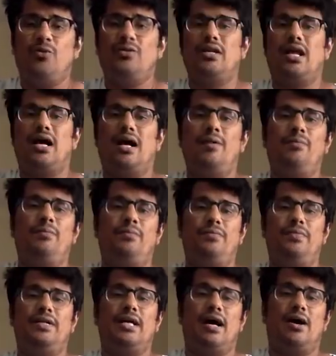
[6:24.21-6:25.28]
down,
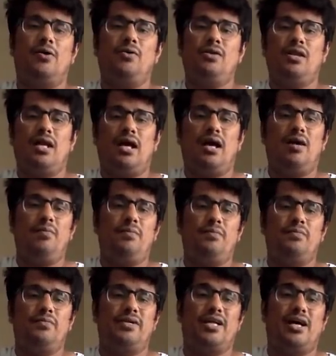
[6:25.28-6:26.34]
down,
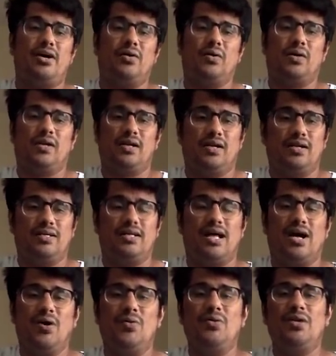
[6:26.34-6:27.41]
up, down,
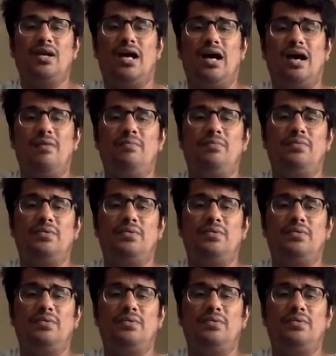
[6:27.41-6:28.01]
down,